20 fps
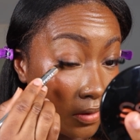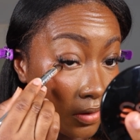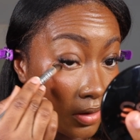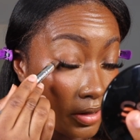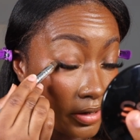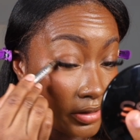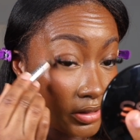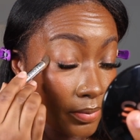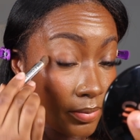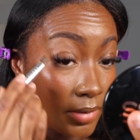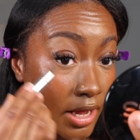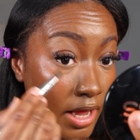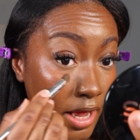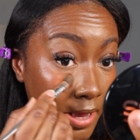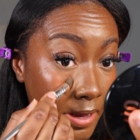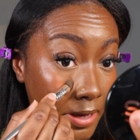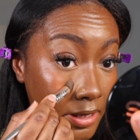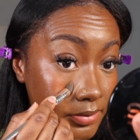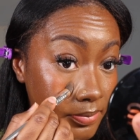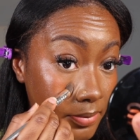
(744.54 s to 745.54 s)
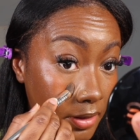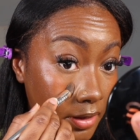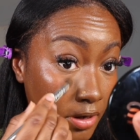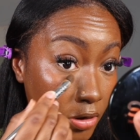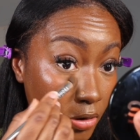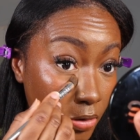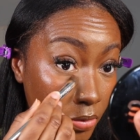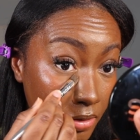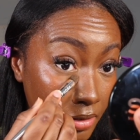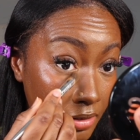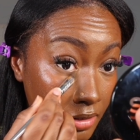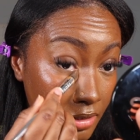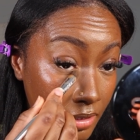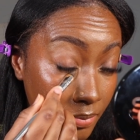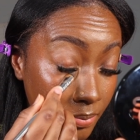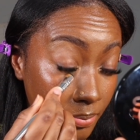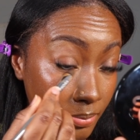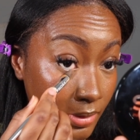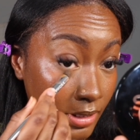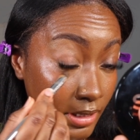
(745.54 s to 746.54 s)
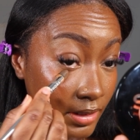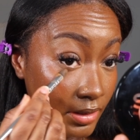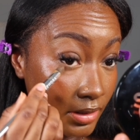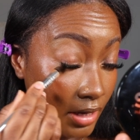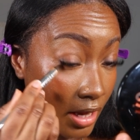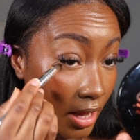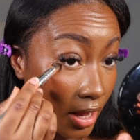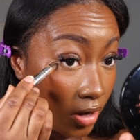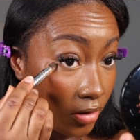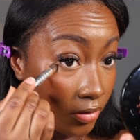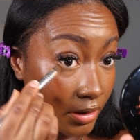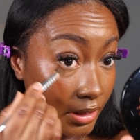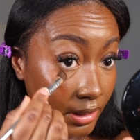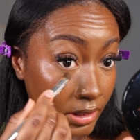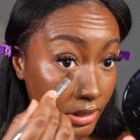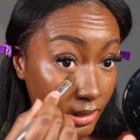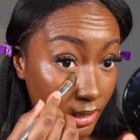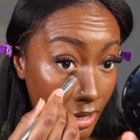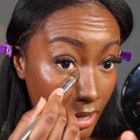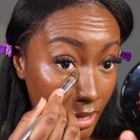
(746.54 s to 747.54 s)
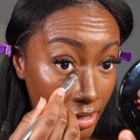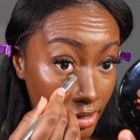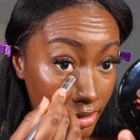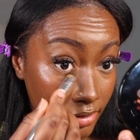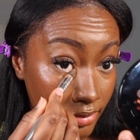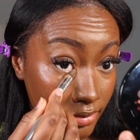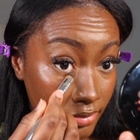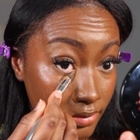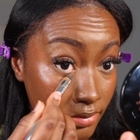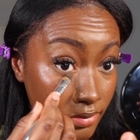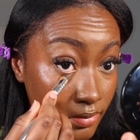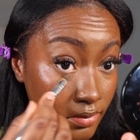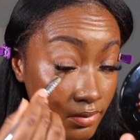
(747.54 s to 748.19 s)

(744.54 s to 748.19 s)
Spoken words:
under my eyes by going in and blending it out again.